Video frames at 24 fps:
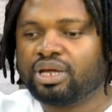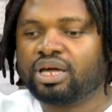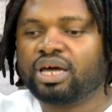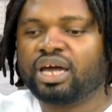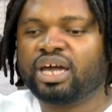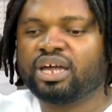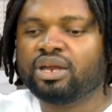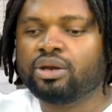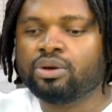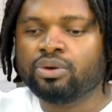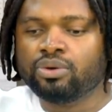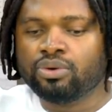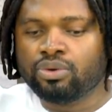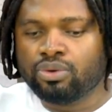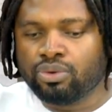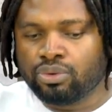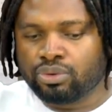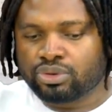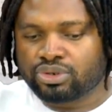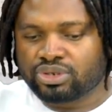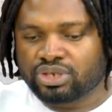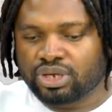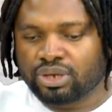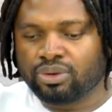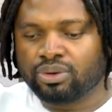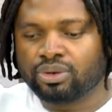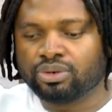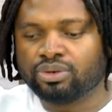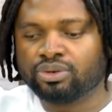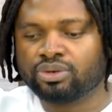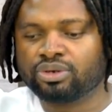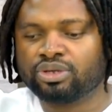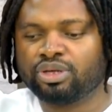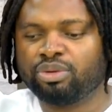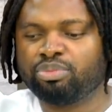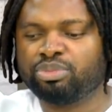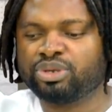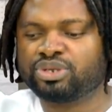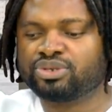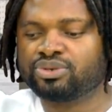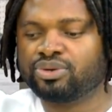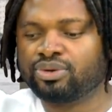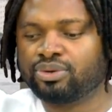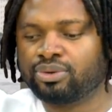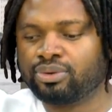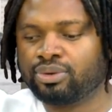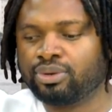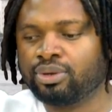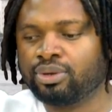I know, say God don't give me song.